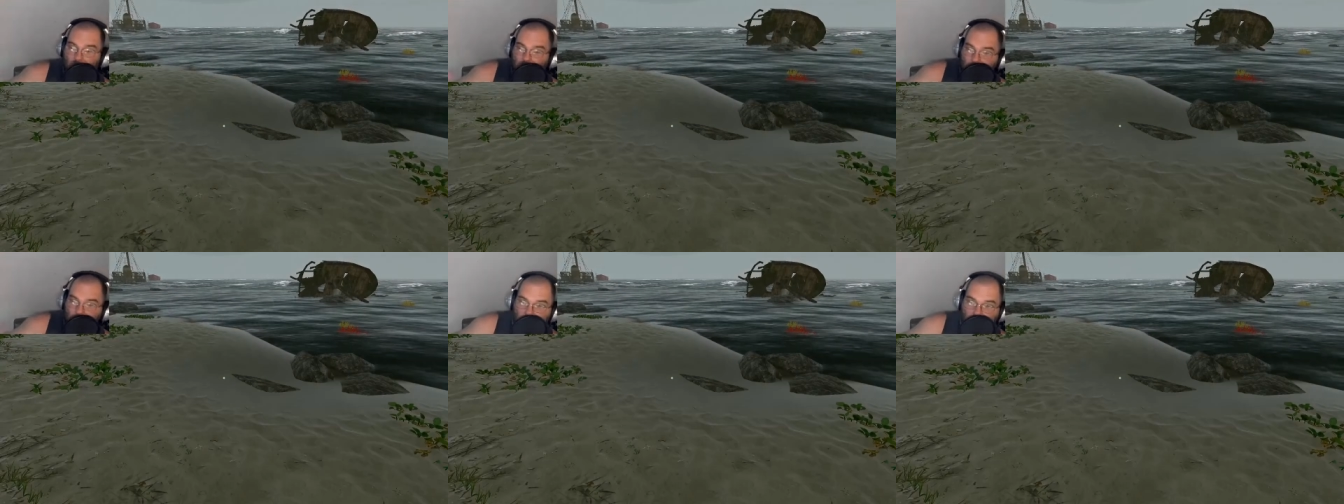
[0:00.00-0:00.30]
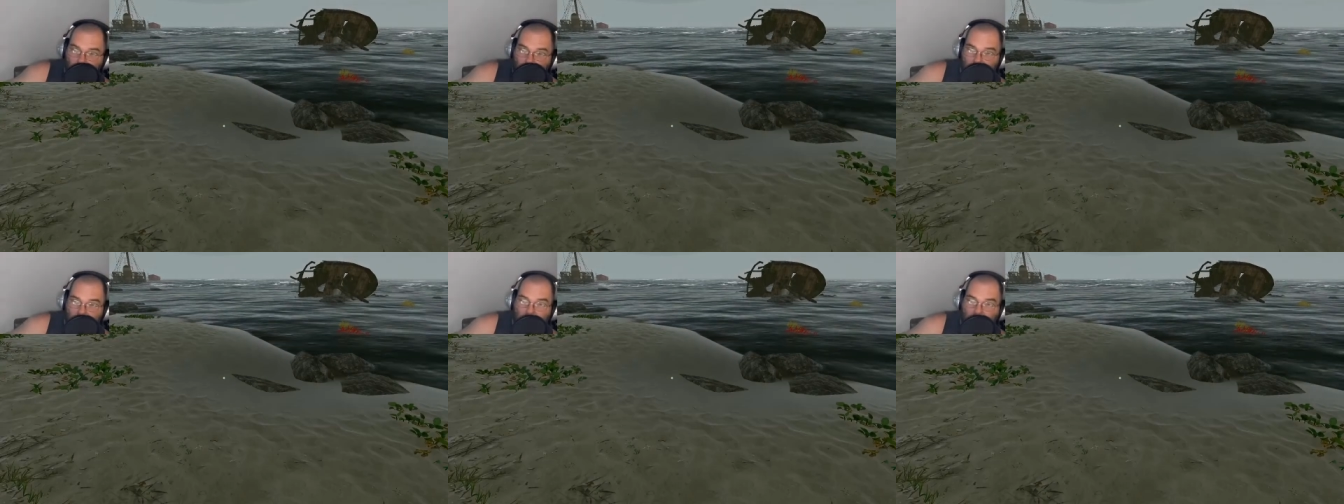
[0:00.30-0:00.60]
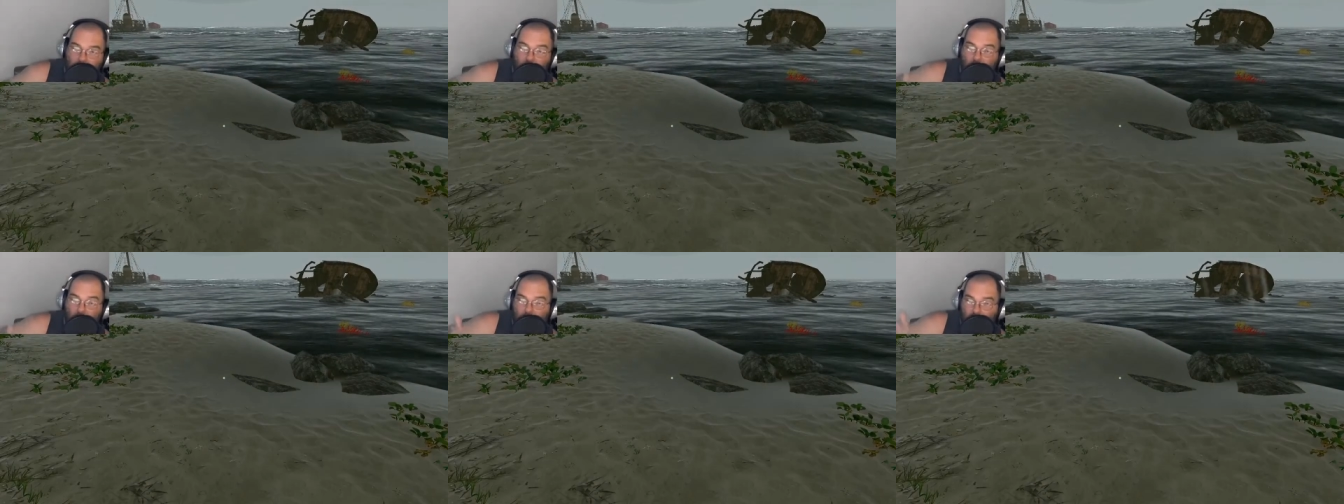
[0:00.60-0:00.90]
Go ahead.
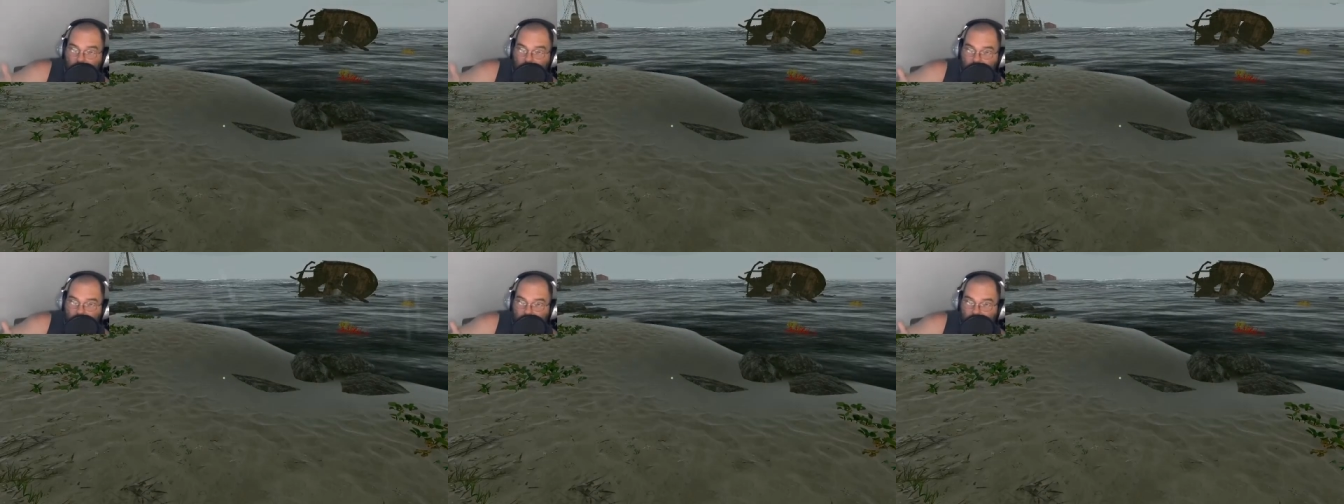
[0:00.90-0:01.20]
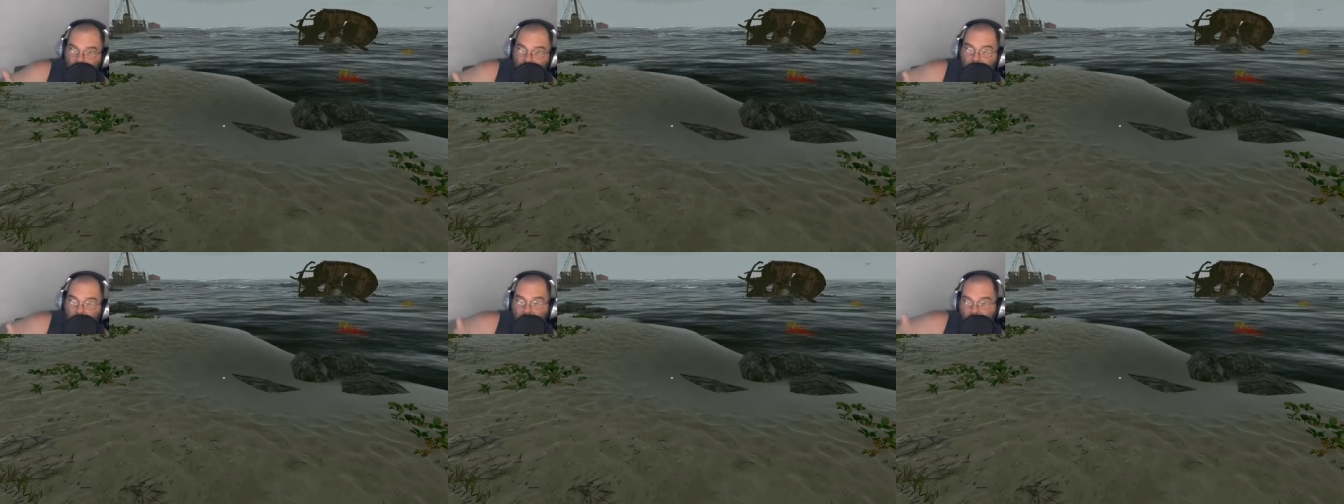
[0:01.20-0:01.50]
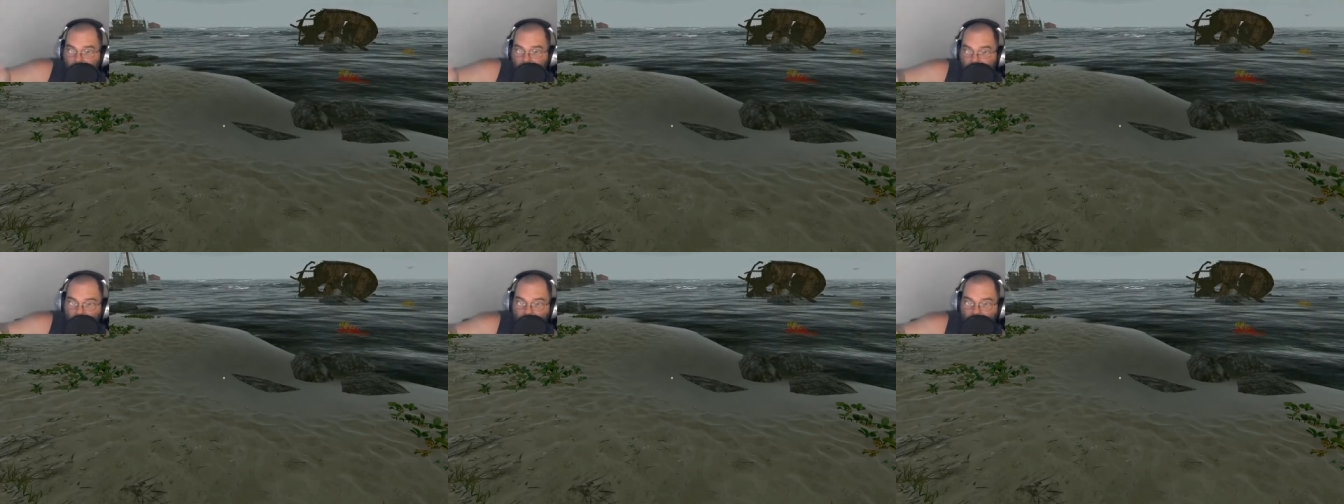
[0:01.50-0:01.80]
Look it up.
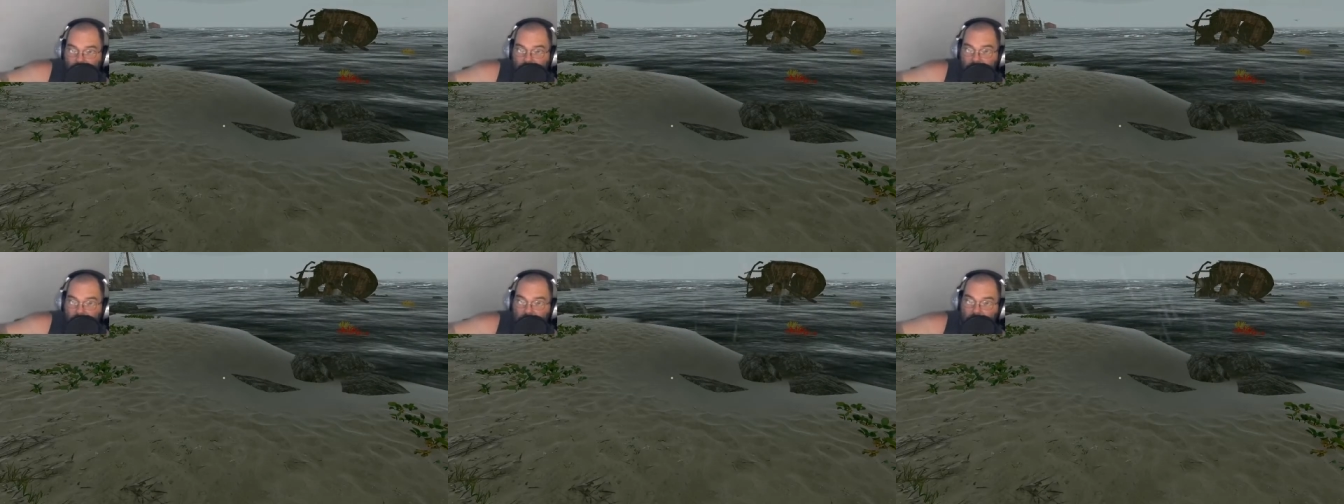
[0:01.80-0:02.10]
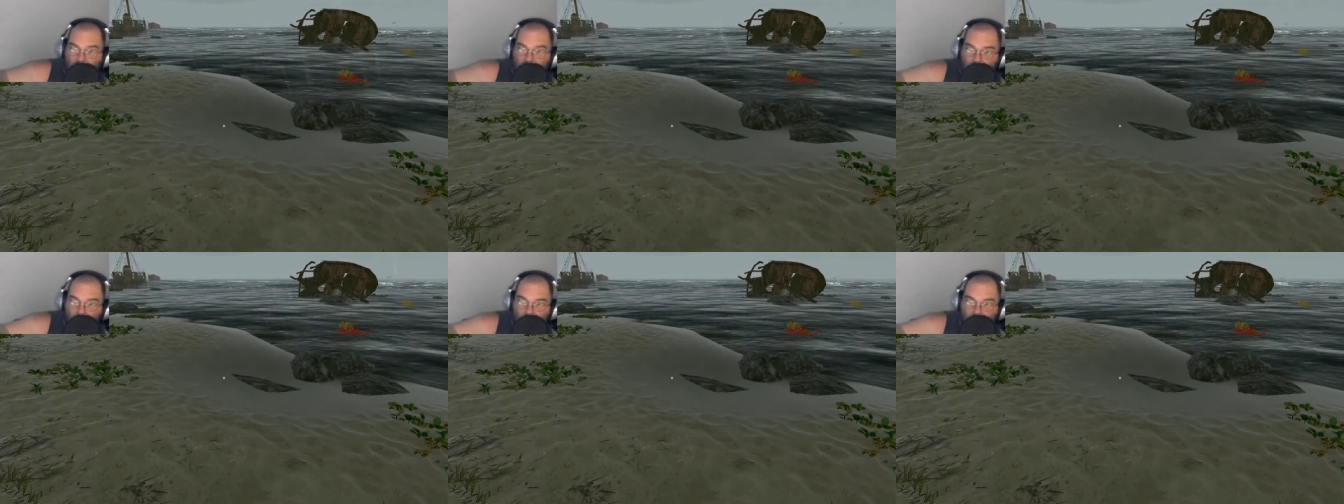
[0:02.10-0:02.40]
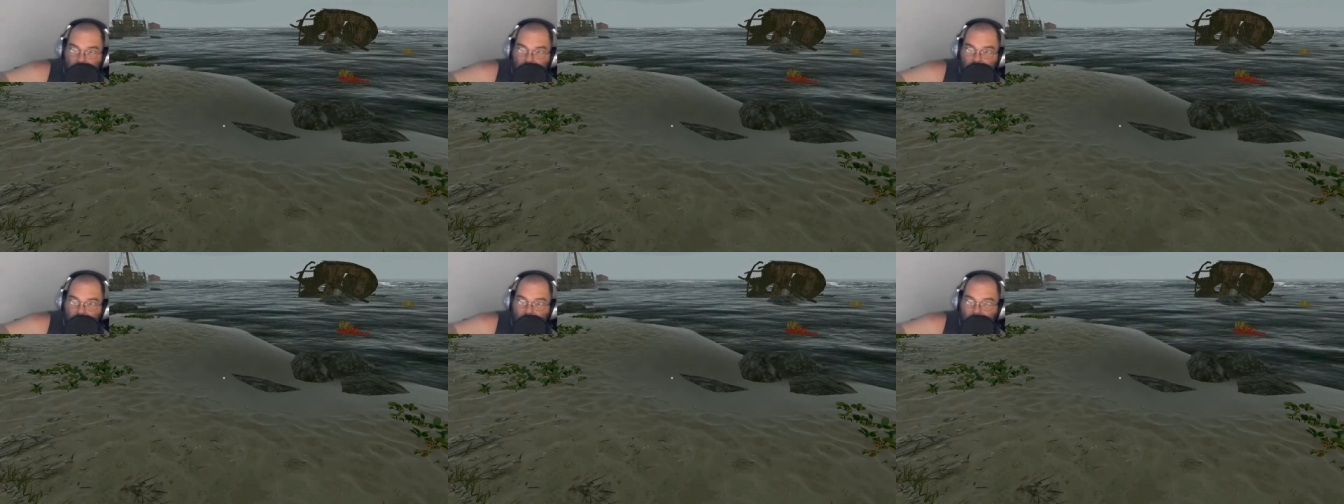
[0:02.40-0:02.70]
Find it. Look
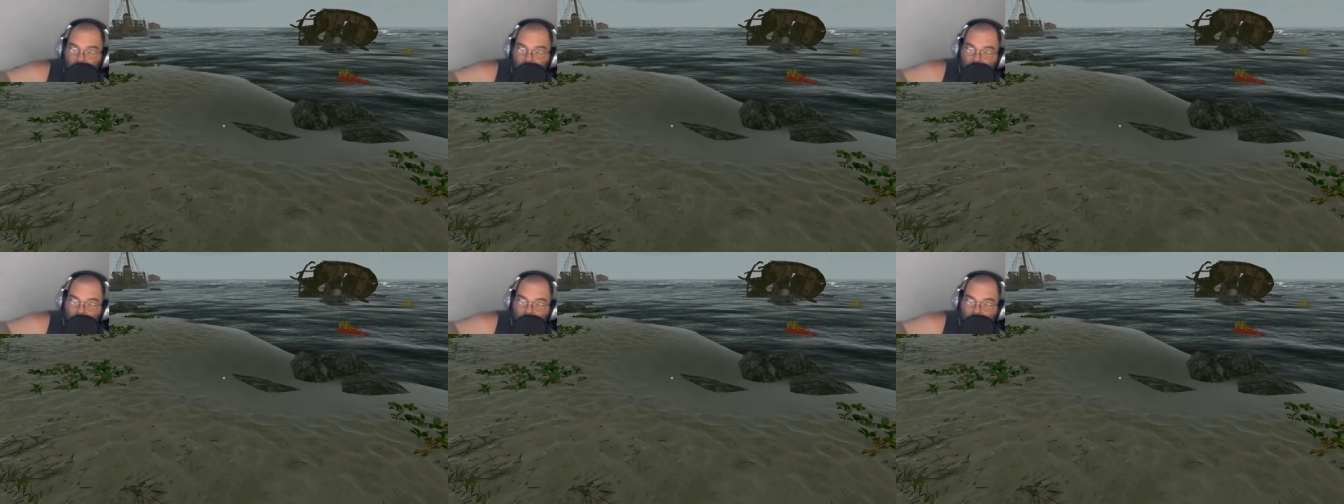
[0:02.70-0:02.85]
it up.